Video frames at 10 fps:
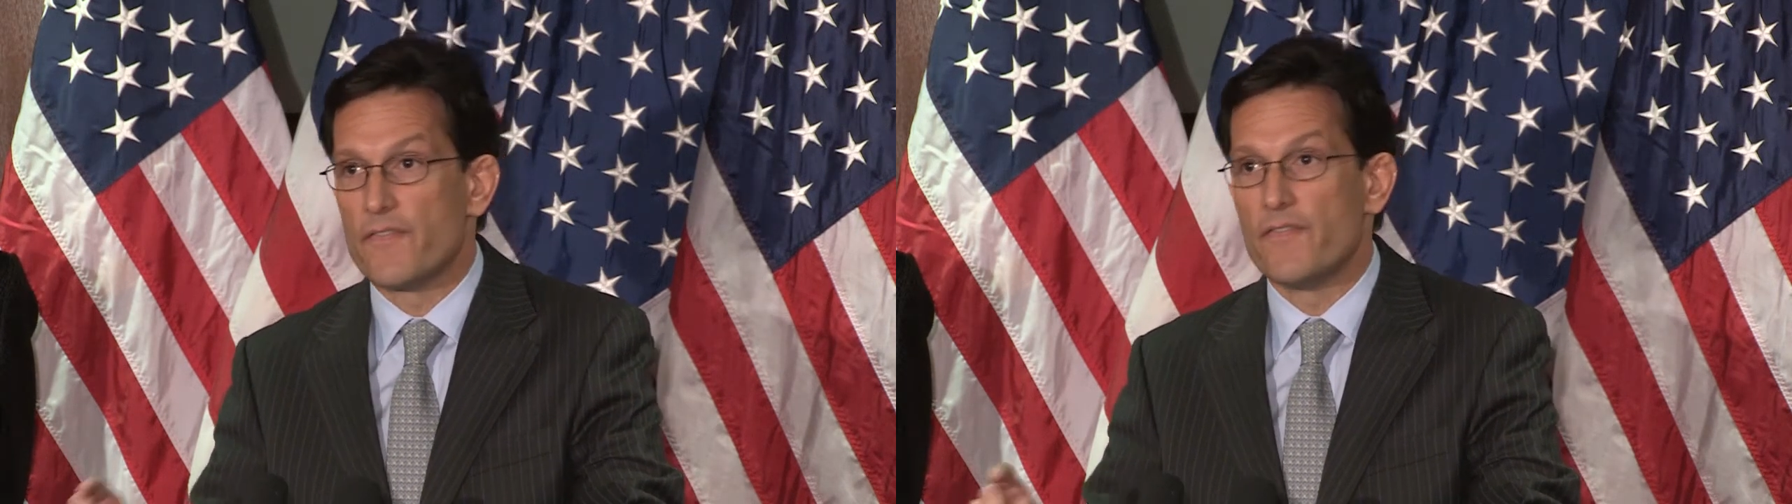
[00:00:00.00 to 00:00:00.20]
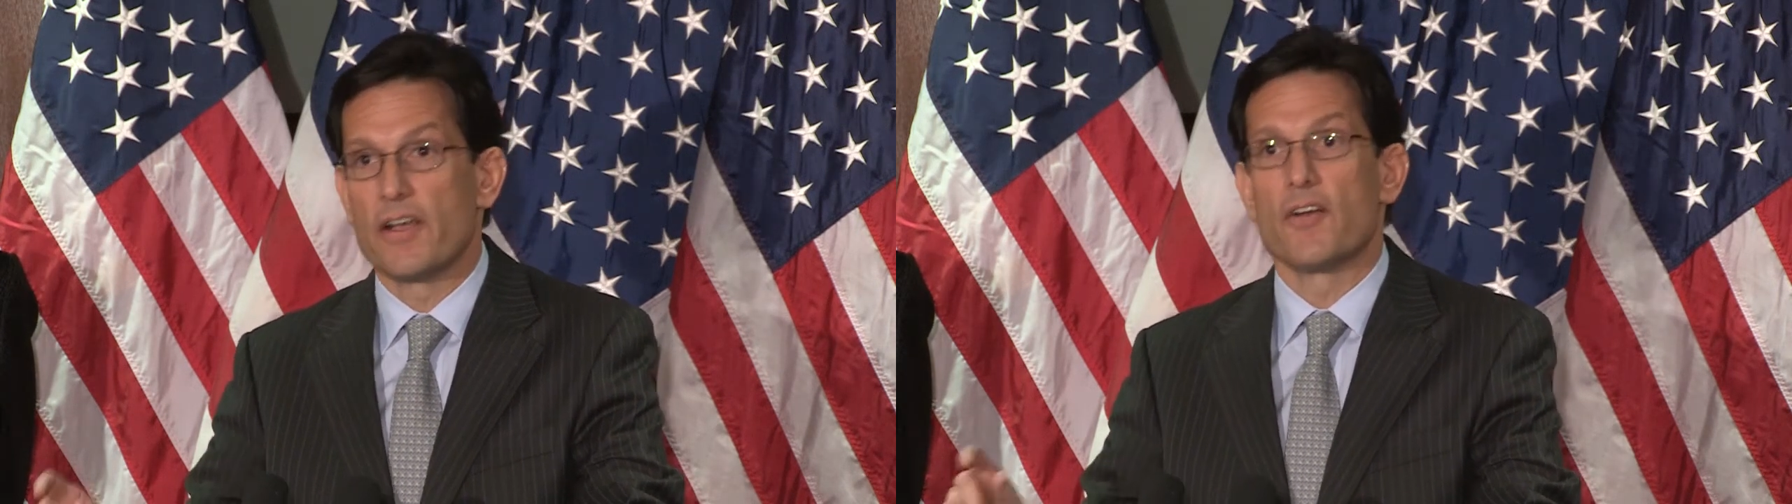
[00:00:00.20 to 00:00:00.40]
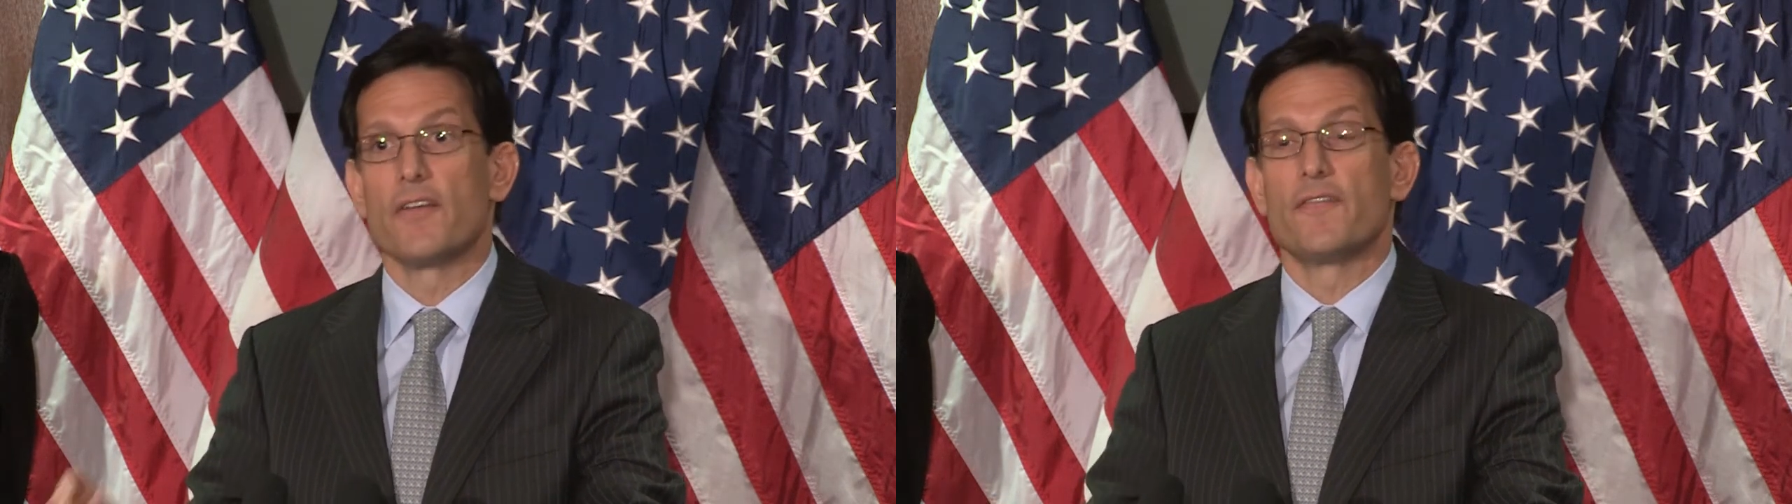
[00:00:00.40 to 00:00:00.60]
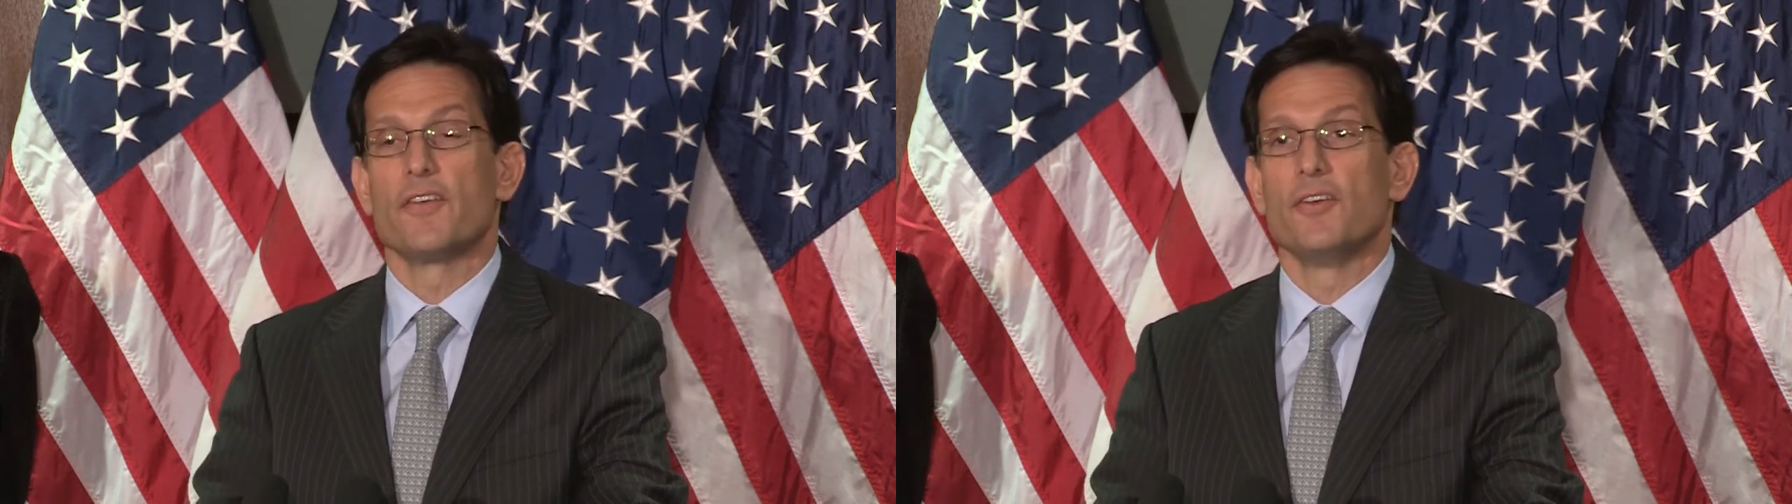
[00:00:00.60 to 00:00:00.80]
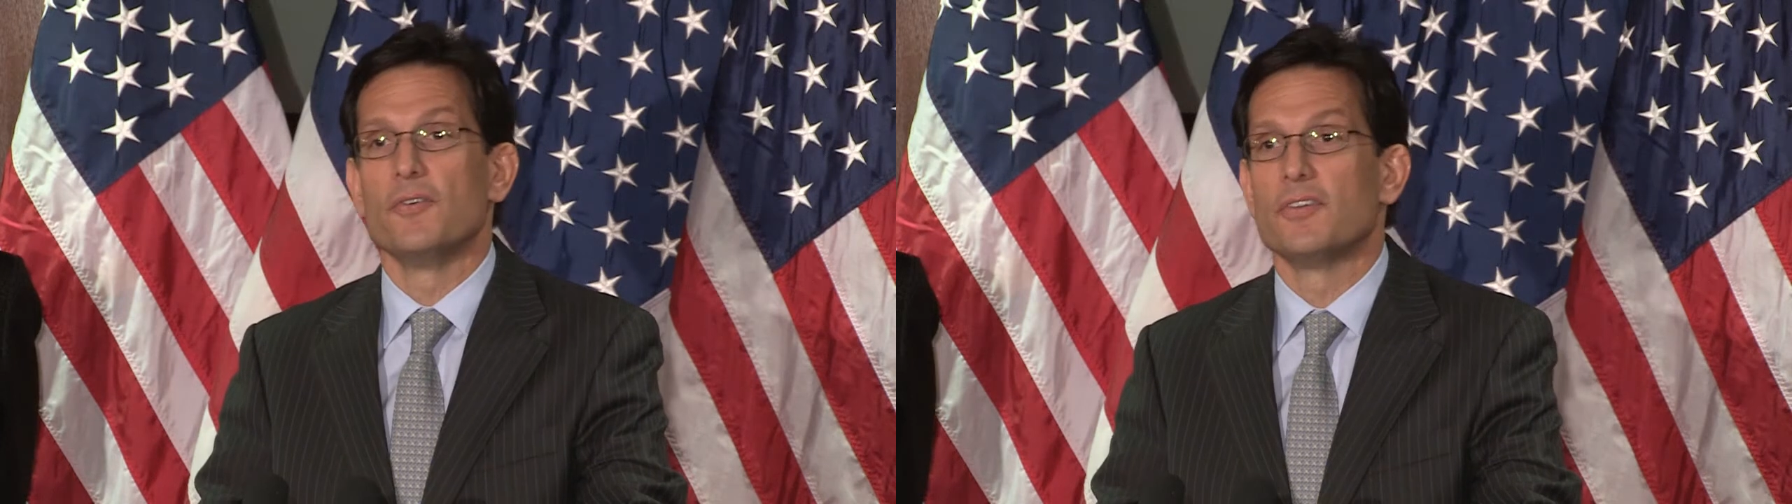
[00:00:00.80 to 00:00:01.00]
very
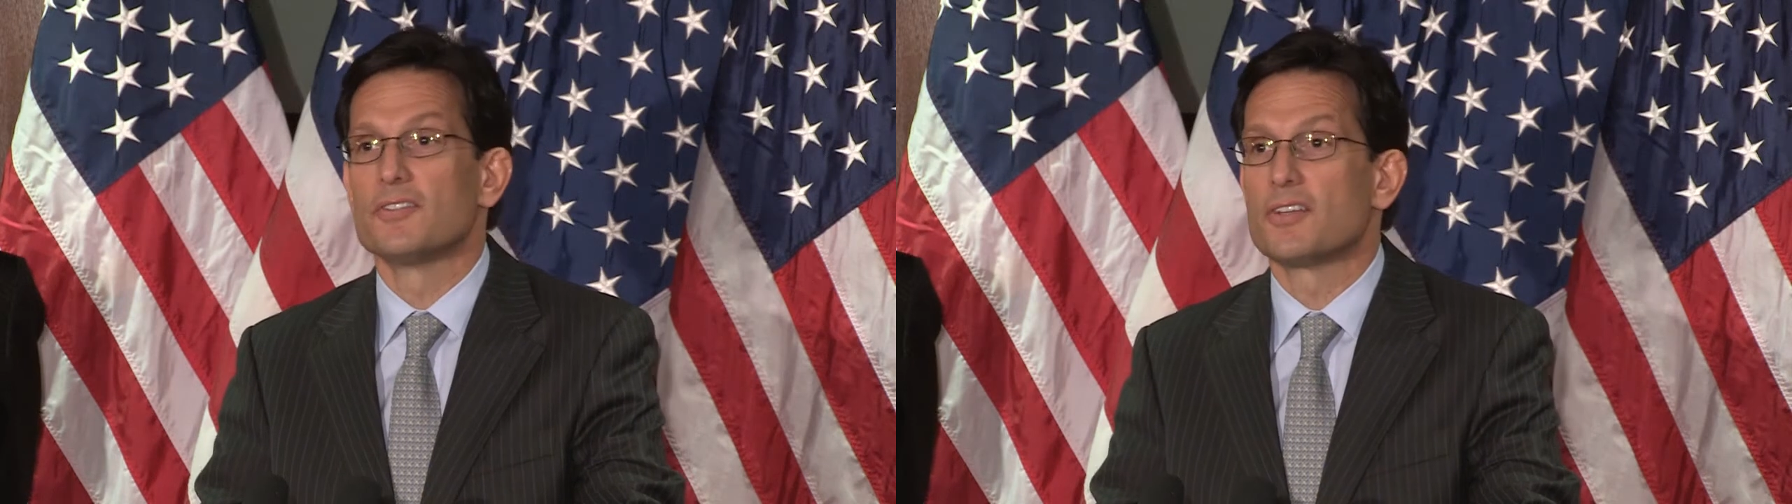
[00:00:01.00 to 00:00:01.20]
few in the